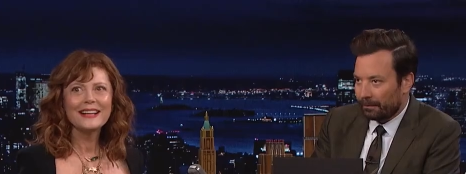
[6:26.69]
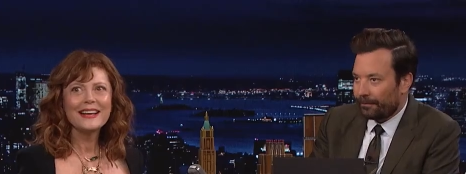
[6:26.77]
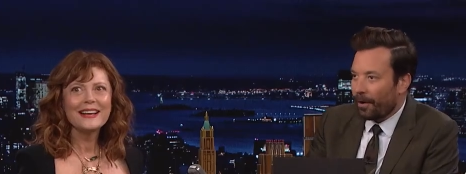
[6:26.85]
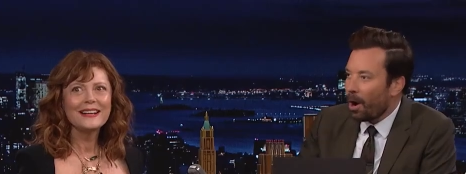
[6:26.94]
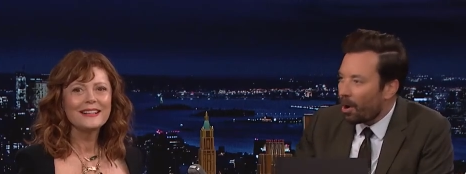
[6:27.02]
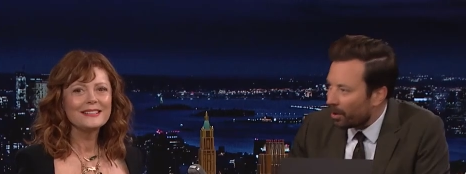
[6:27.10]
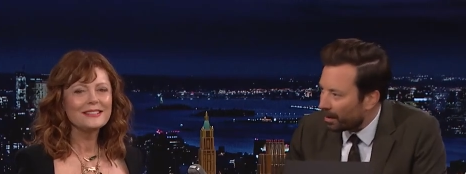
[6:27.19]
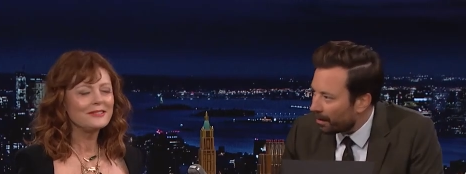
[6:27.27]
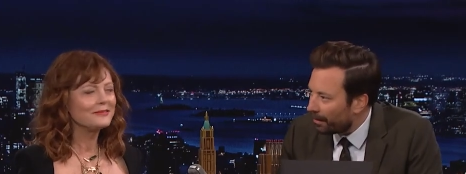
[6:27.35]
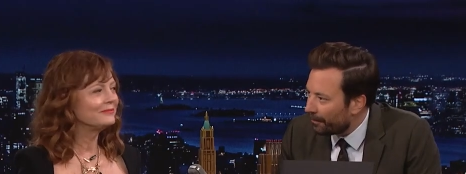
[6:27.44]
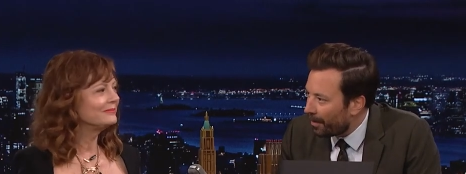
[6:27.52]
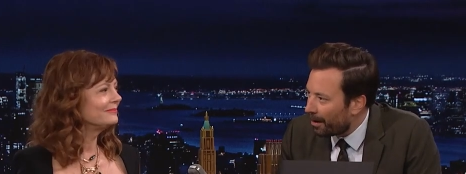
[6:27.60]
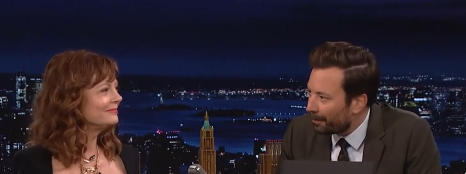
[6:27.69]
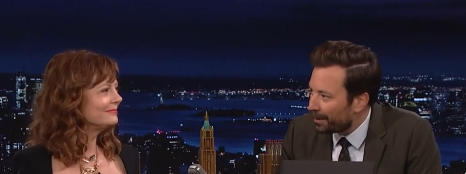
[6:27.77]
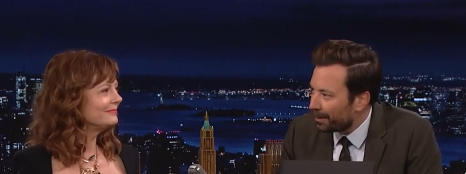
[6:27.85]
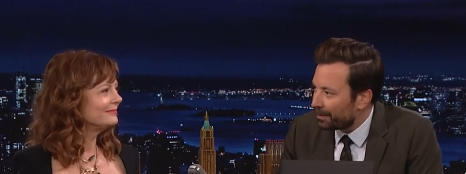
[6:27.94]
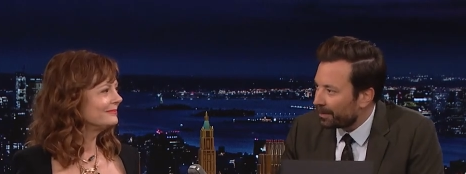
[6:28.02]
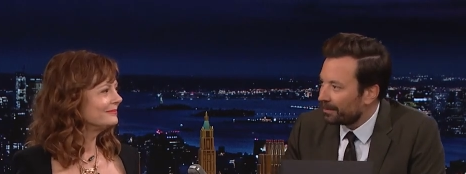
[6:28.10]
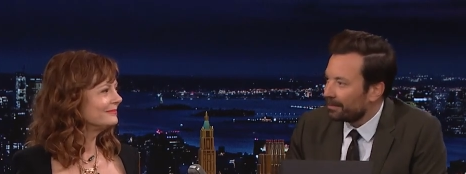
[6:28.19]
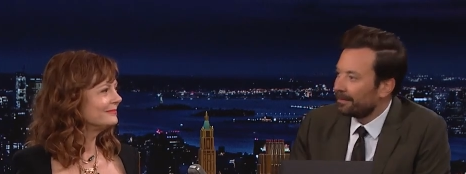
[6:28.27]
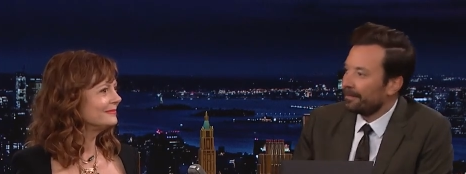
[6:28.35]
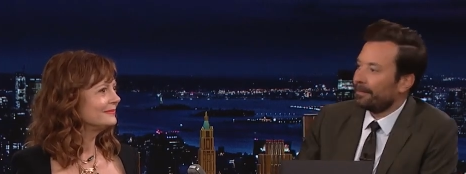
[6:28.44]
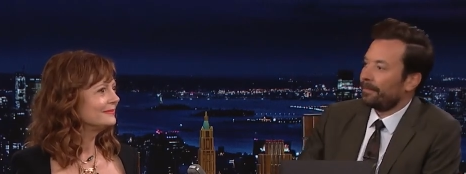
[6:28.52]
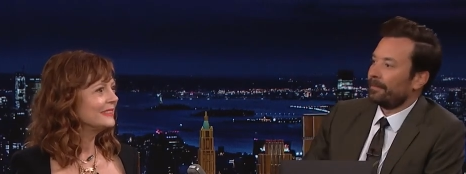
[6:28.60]
Speaker 1: Vogue, of all people.
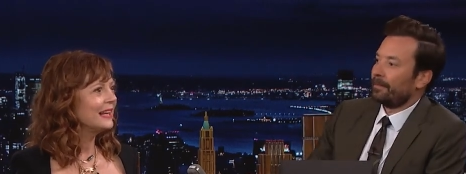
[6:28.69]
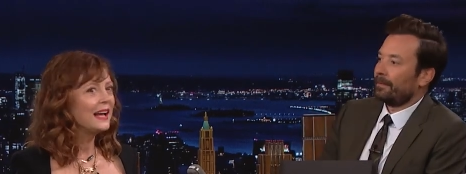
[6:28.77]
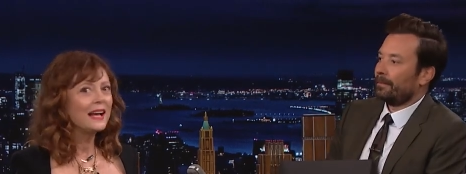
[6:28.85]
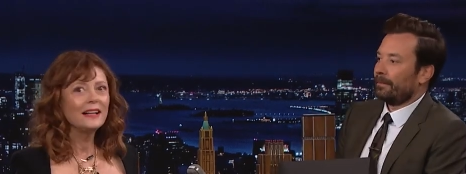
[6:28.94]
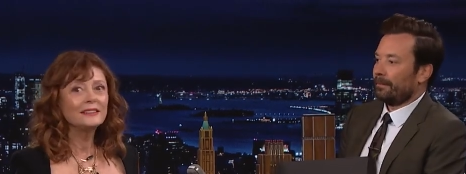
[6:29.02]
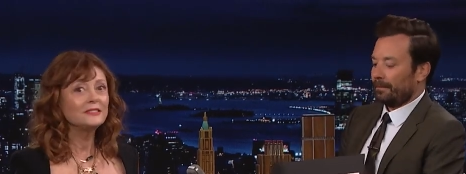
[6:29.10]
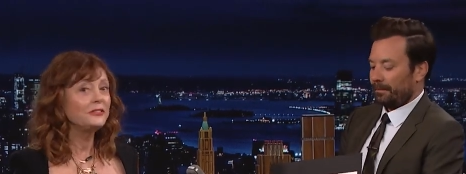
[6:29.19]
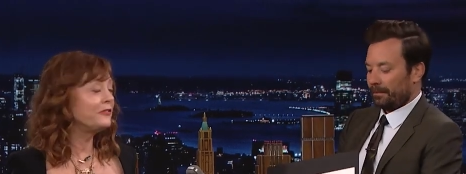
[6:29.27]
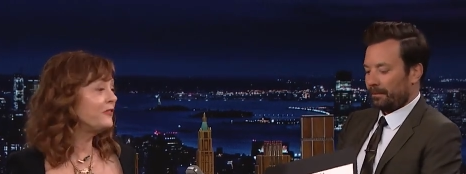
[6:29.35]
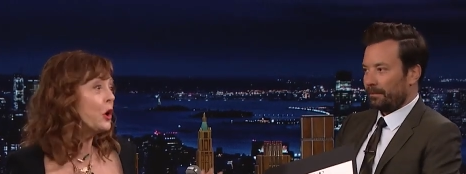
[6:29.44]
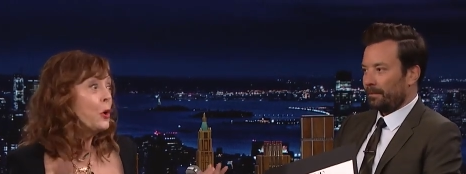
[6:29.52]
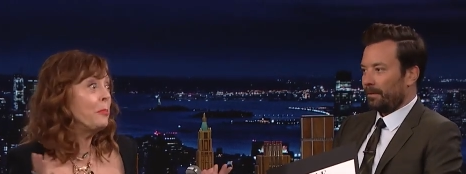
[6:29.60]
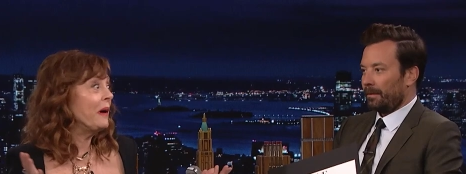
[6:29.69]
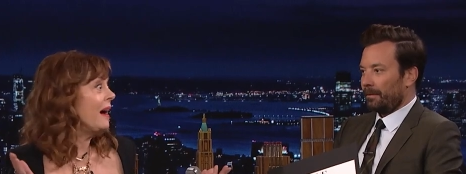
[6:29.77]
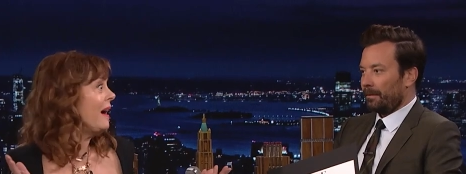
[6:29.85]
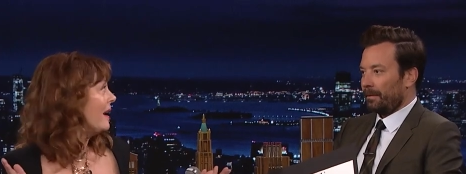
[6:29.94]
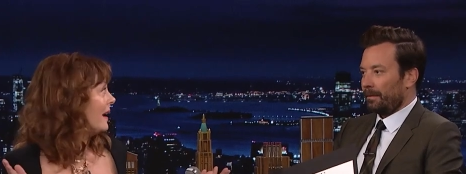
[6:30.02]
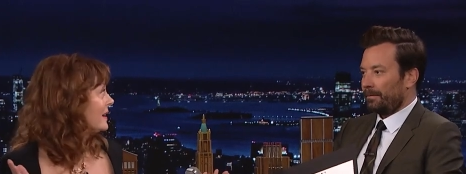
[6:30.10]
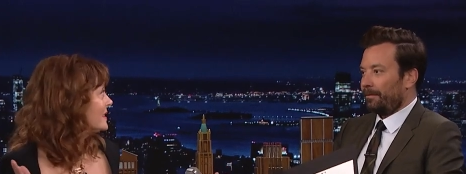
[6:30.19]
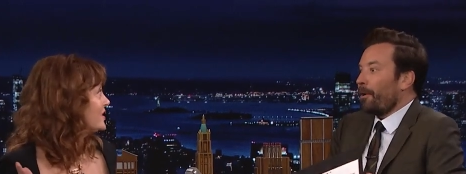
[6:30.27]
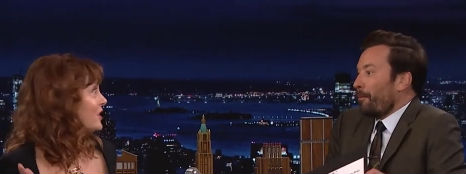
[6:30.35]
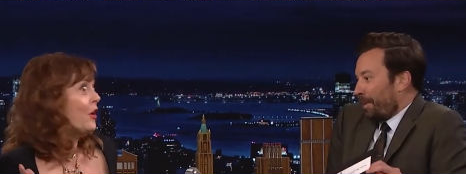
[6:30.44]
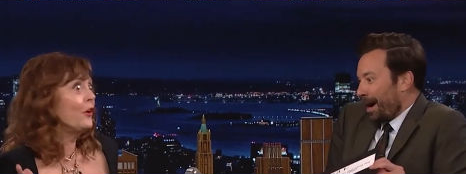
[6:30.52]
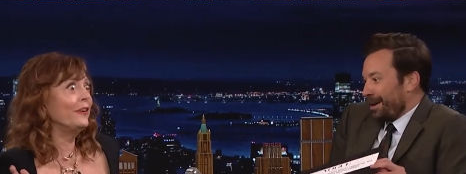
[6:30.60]
Speaker 2: Faux pas.
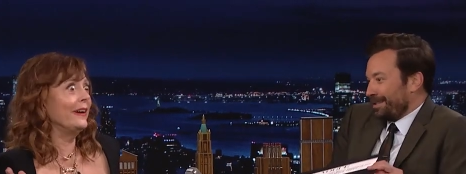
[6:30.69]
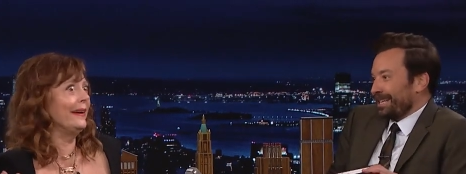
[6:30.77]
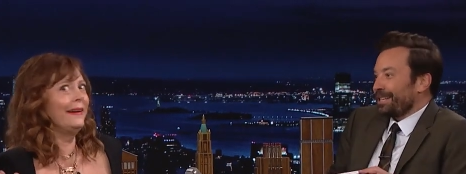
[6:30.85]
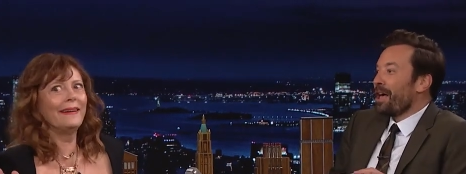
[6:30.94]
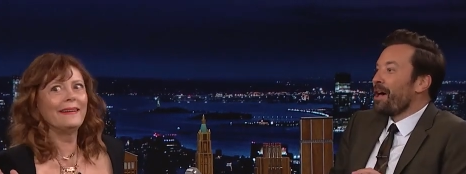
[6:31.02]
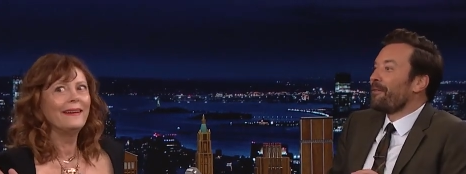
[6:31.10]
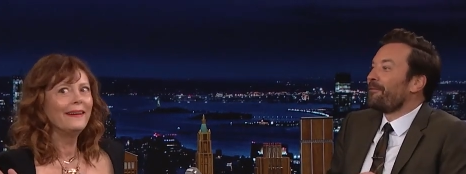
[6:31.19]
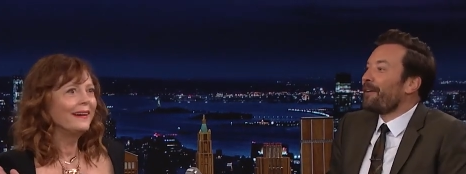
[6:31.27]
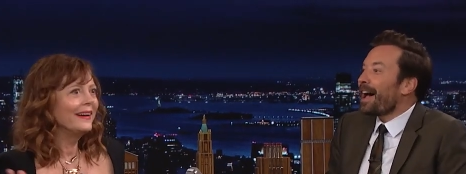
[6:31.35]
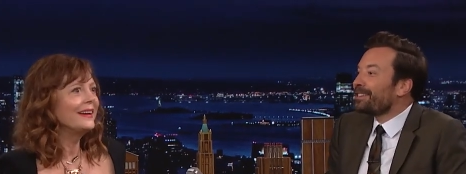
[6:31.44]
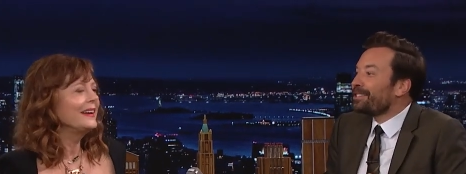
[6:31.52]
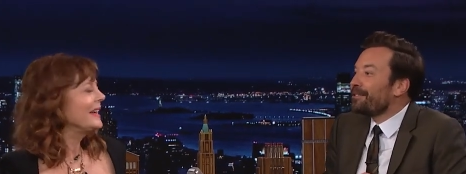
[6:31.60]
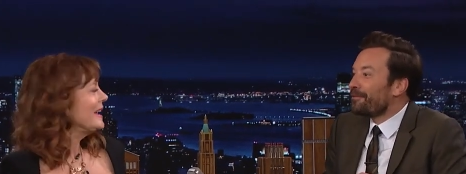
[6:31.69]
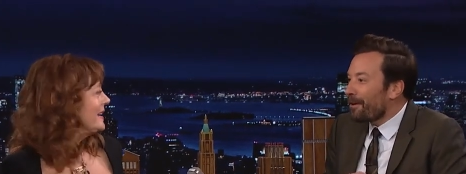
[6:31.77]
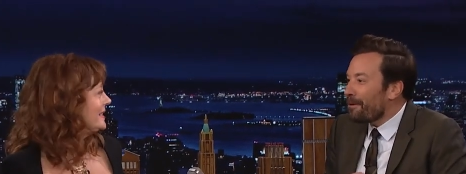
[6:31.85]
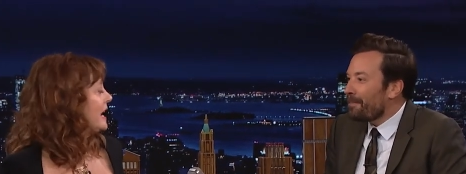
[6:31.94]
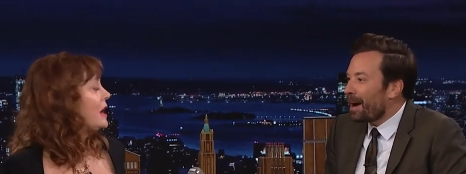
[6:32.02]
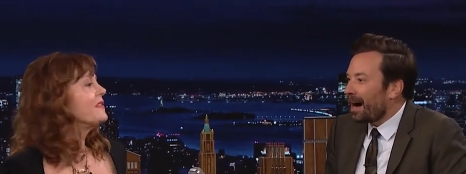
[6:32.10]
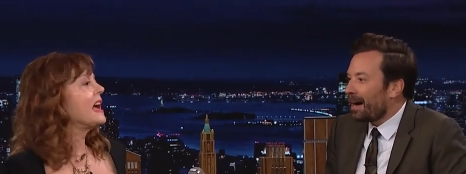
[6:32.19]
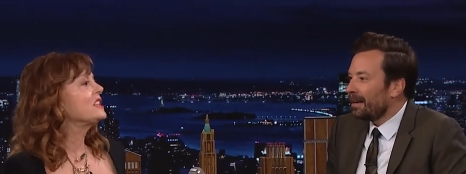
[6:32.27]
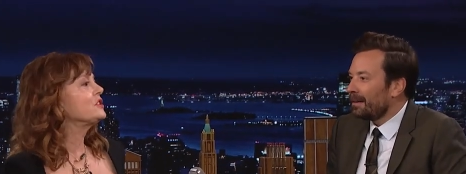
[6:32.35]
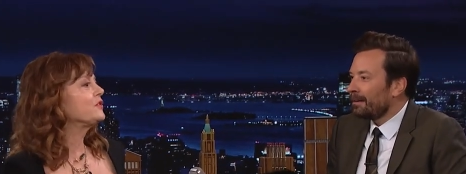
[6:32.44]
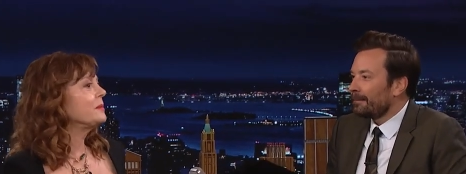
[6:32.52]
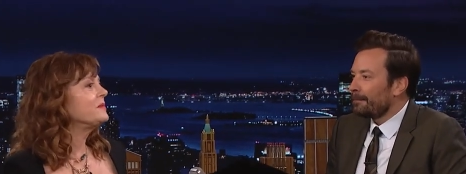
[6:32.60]
Speaker 1: Faux pas. Fashion faux
Speaker 2: pas. Yeah,
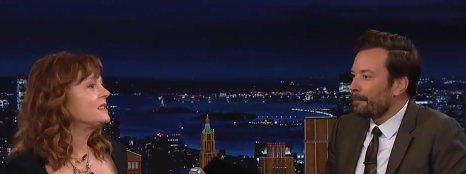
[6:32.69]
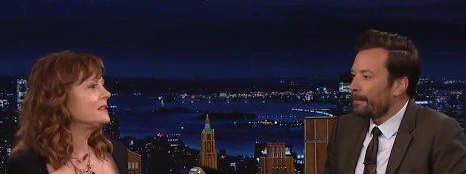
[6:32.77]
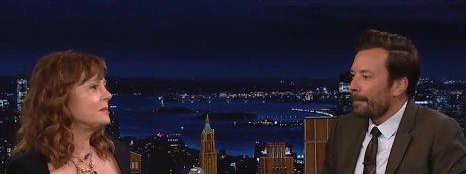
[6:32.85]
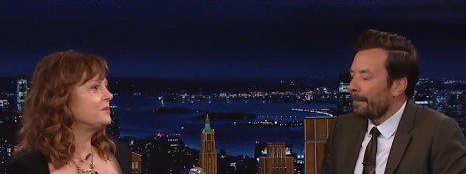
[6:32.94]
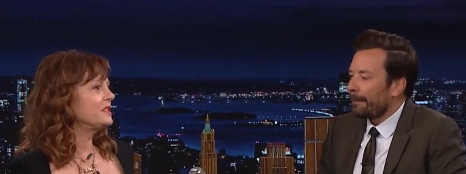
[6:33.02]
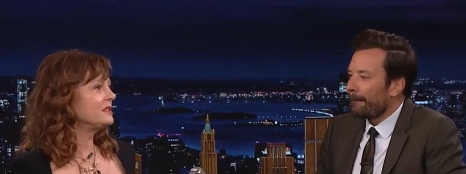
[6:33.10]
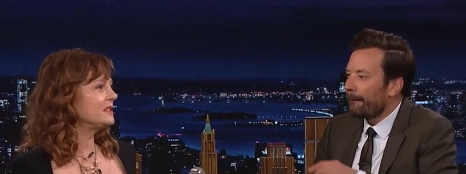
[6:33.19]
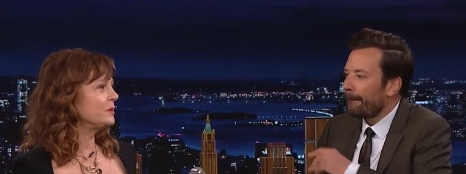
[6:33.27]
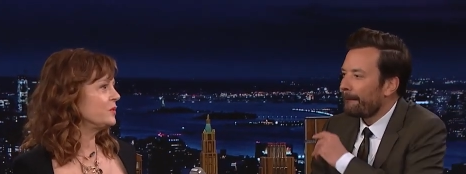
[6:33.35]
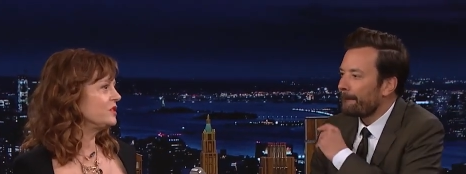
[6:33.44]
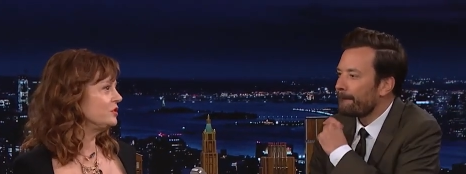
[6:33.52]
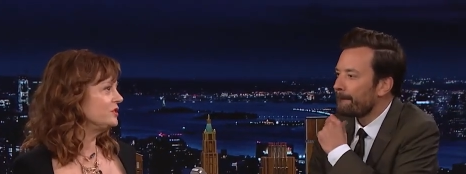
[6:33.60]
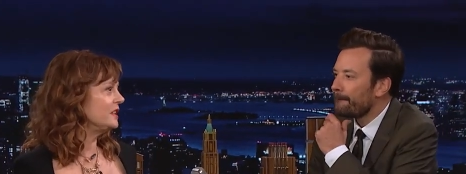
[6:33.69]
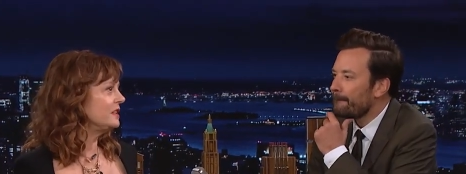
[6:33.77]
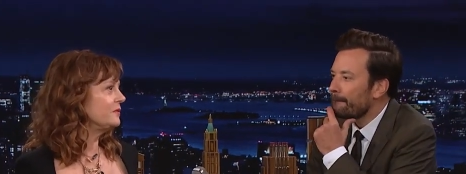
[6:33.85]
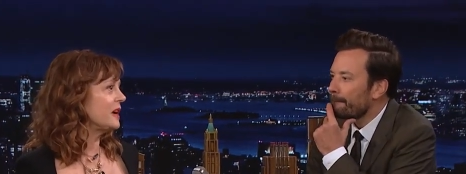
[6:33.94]
that's from The Simpsons, and when you did